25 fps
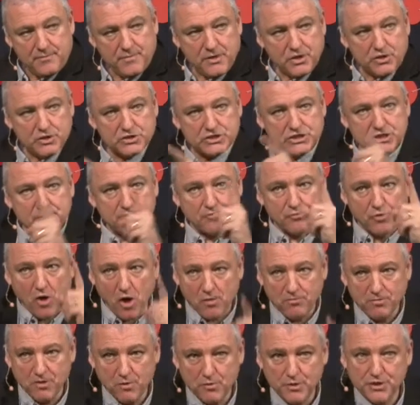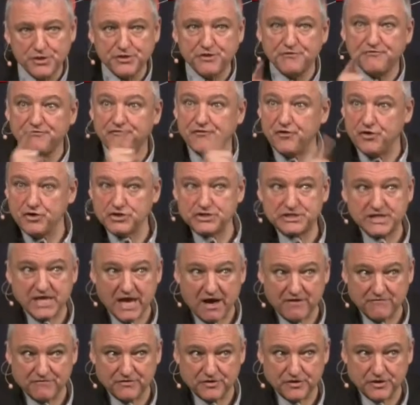Because the problem with the first
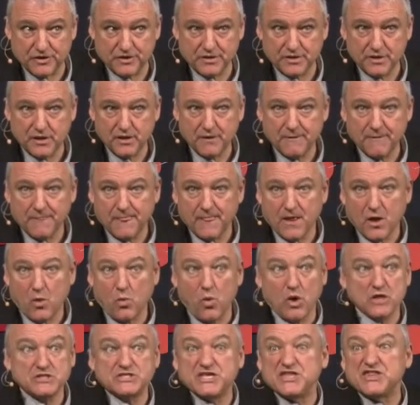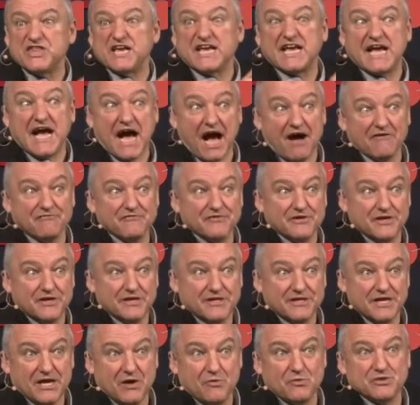covenant wasn't the
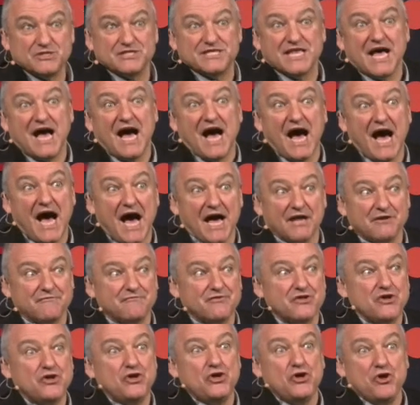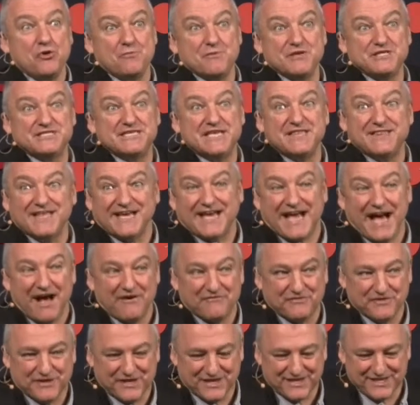covenant, it was the heart of the humans in the
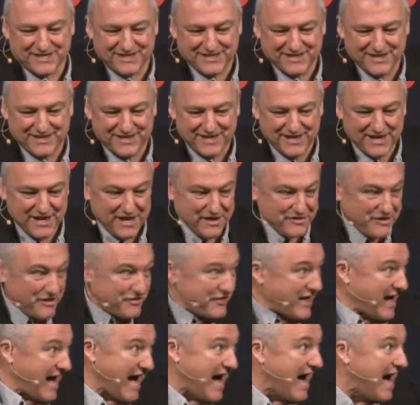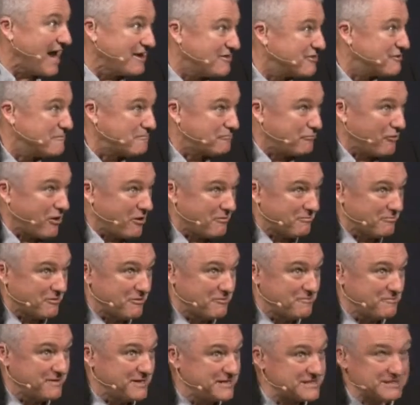covenant. That the heart of the
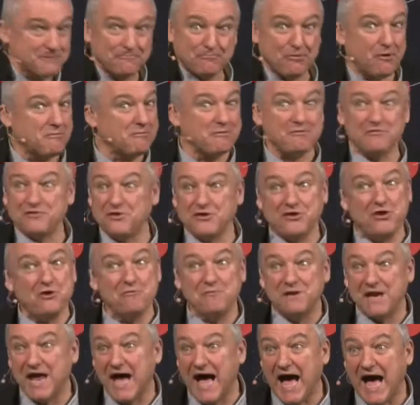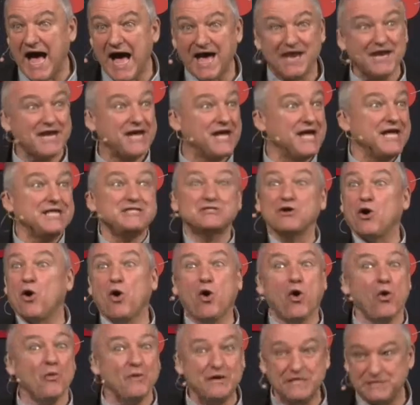problem is the problem of the human heart. It's
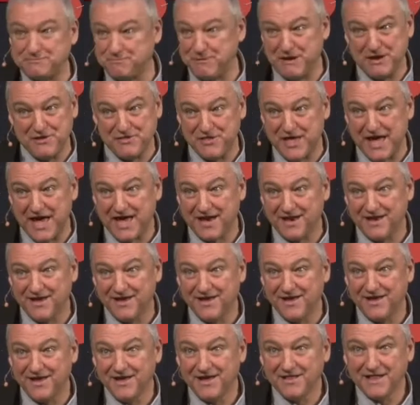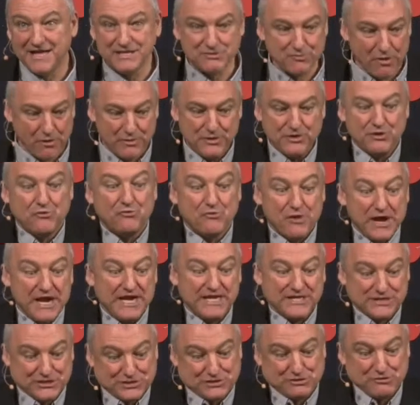always been that. That's why when you're
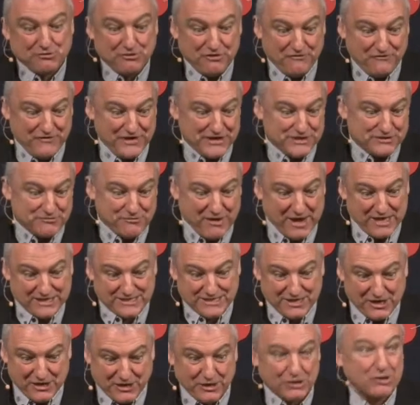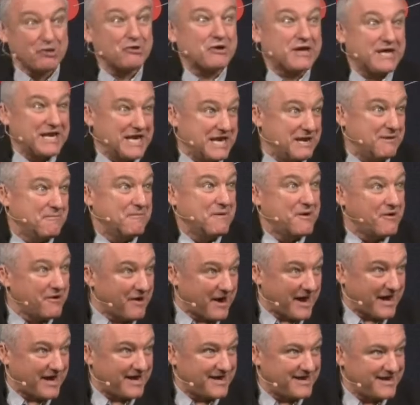reading the story of Israel, it's like you're looking in a
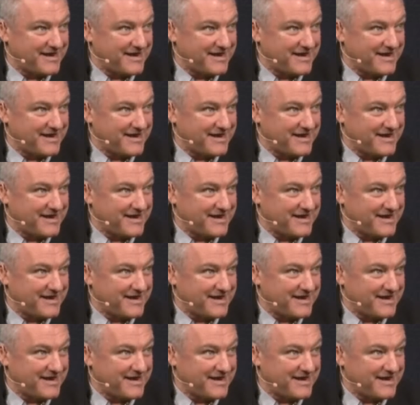mirror.